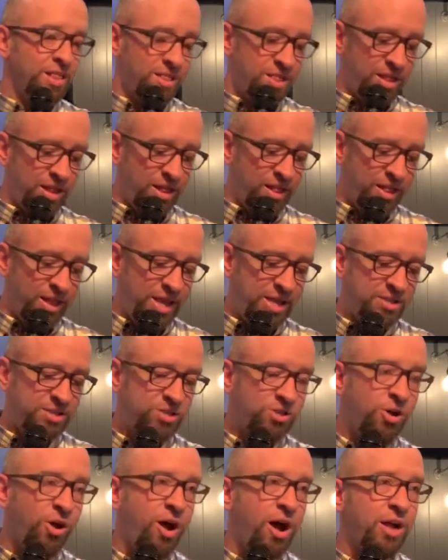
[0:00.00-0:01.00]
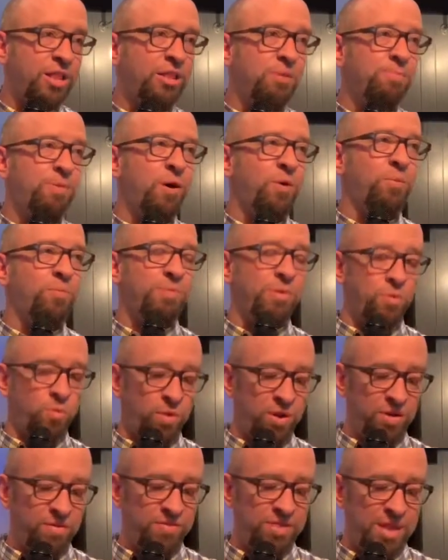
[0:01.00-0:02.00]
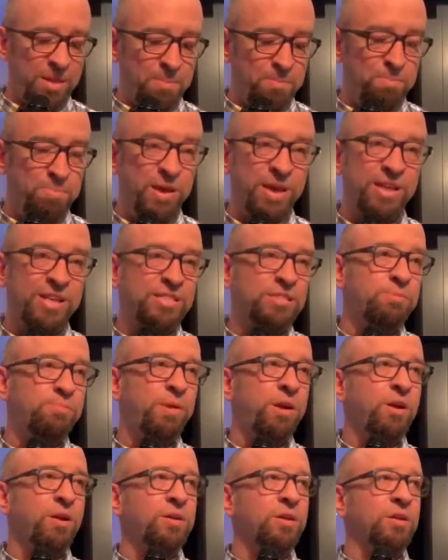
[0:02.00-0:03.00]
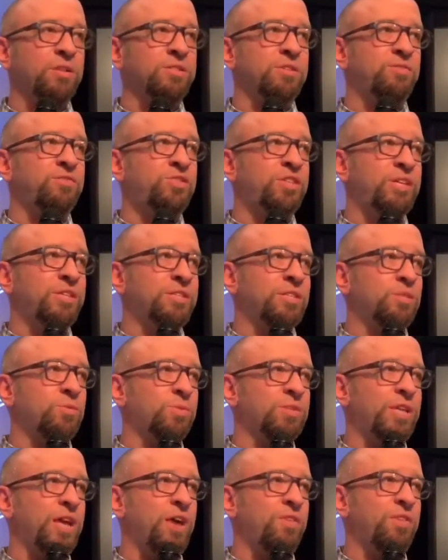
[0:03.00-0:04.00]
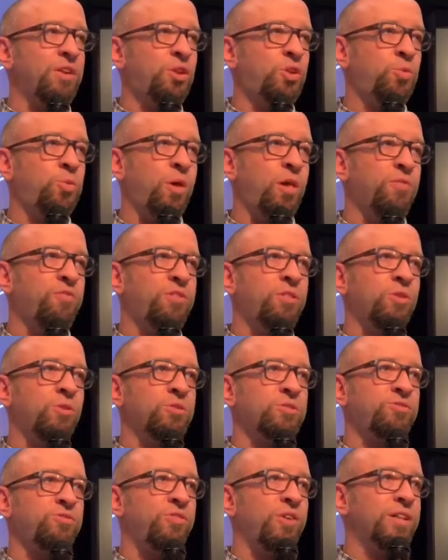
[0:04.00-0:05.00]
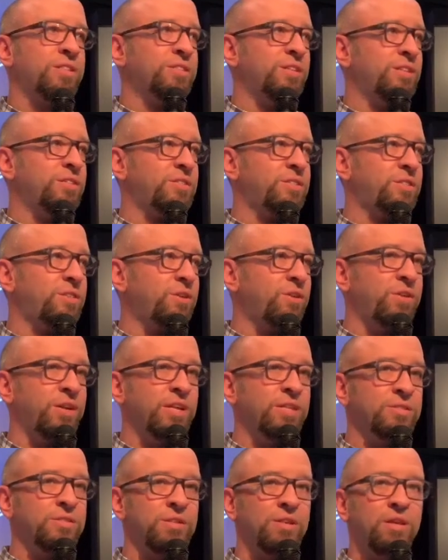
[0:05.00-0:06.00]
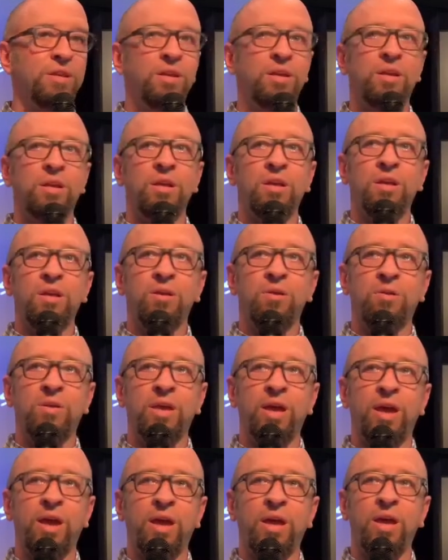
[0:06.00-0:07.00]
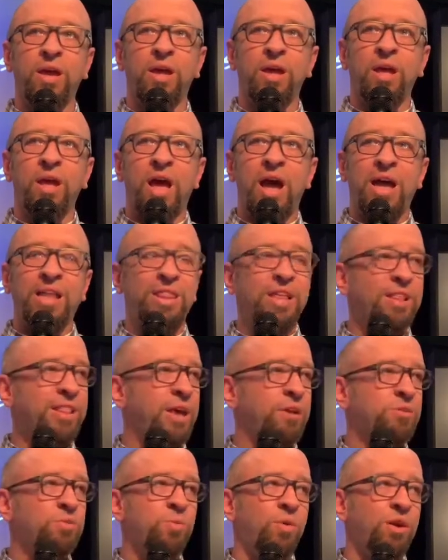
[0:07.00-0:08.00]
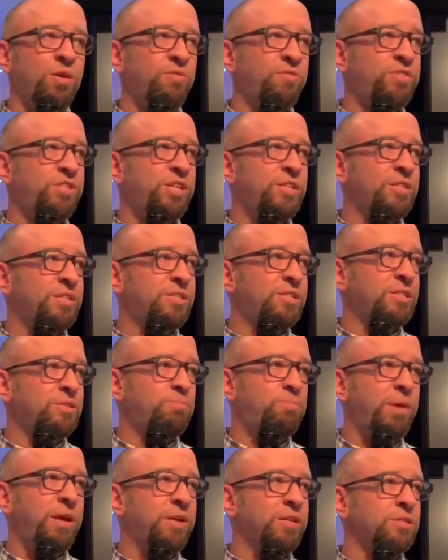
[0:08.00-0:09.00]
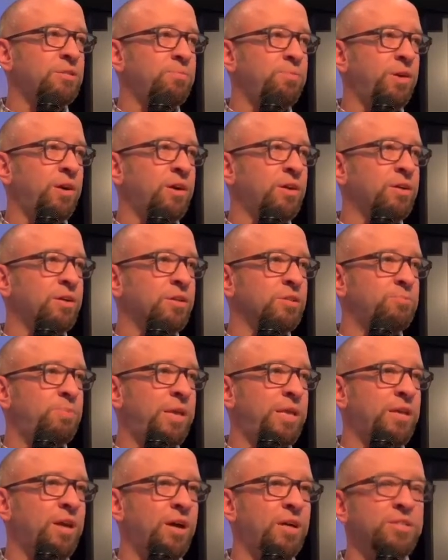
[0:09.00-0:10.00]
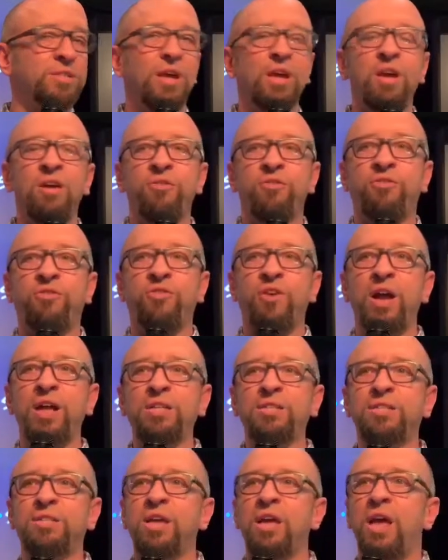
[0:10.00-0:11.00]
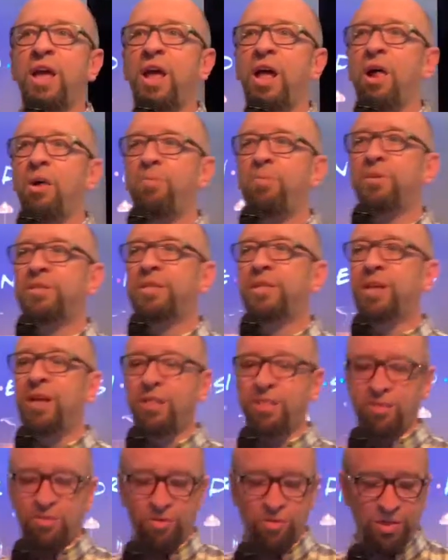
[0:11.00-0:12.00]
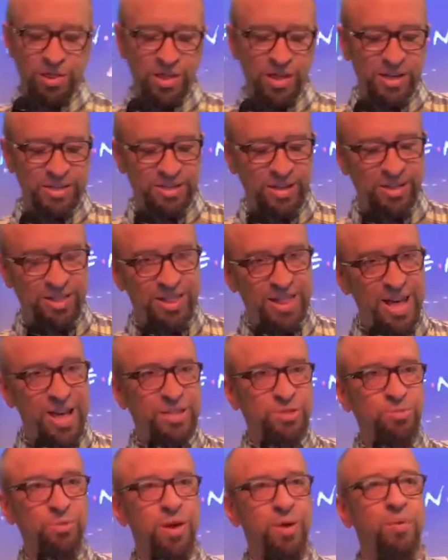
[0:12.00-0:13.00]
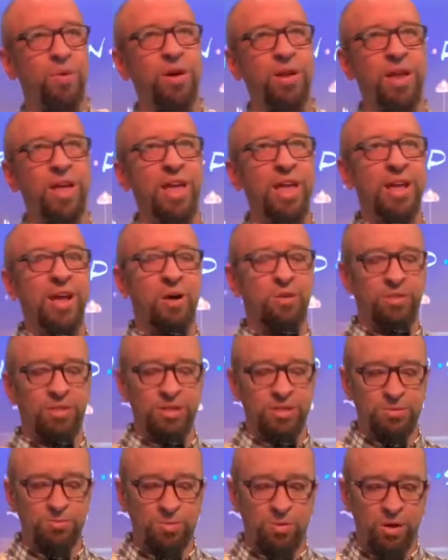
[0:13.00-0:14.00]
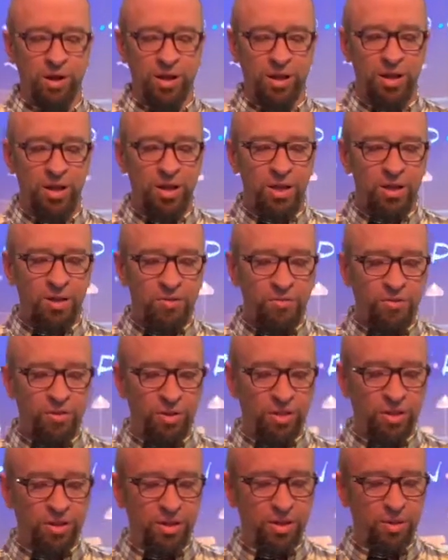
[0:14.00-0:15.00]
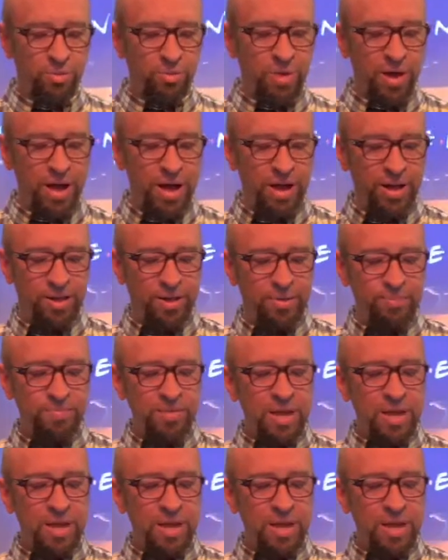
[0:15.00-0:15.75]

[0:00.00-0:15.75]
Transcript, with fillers: the least talked about, but one of the biggest miracles of Jesus was having 12 close friends in his 30s. Okay? I think that was one of Jesus' biggest miracles because friends help us get through things, and that's where I want to hang out this morning for a little while.